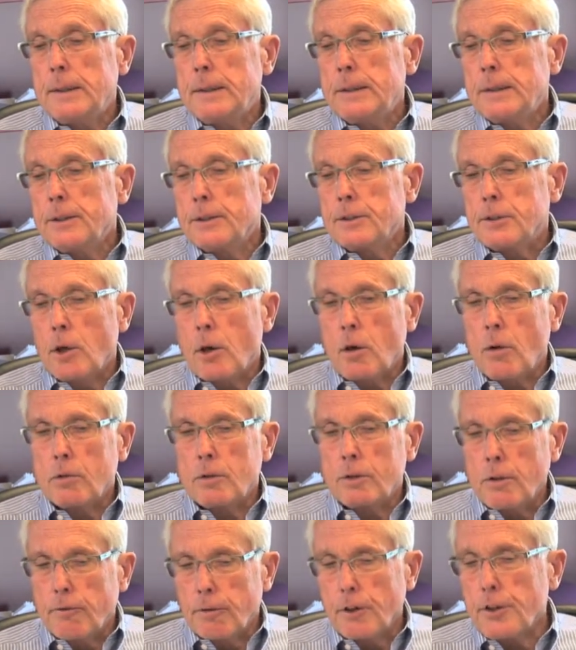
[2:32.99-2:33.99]
So
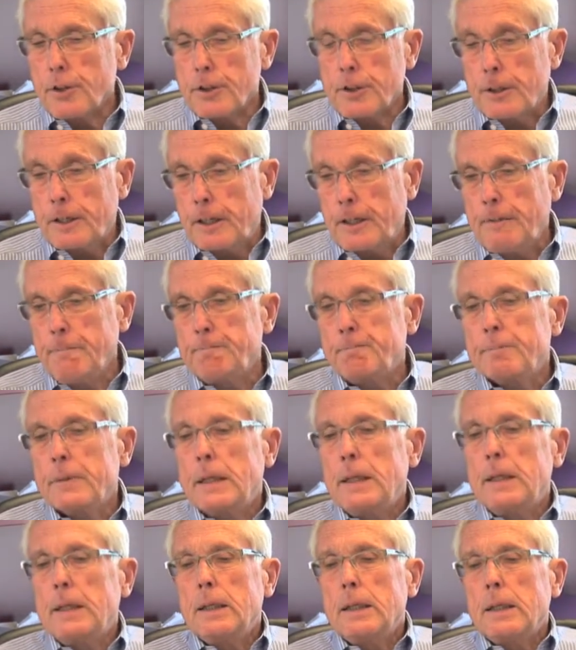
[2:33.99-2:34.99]
diversity
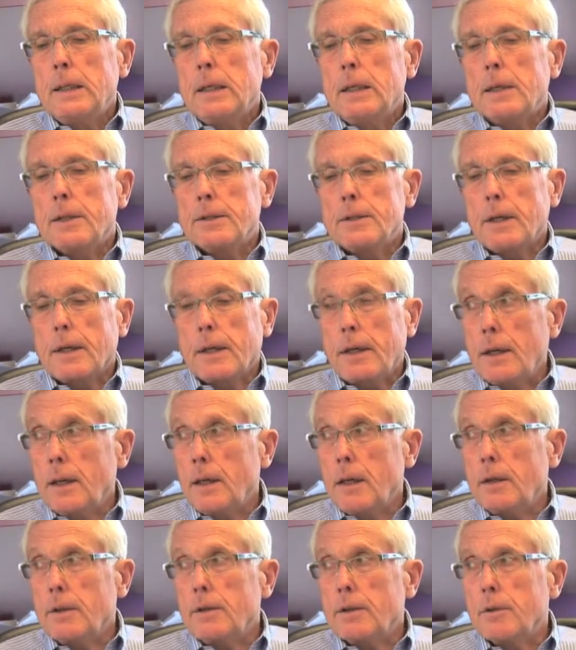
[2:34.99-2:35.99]
is a key
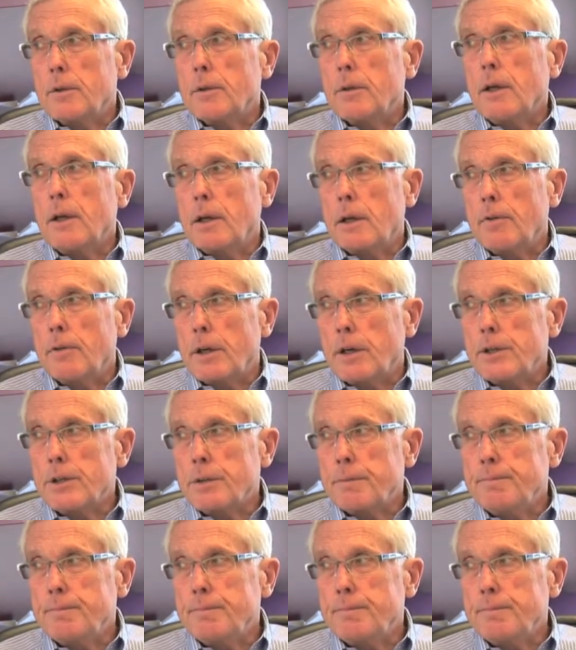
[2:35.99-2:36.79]
to innovation.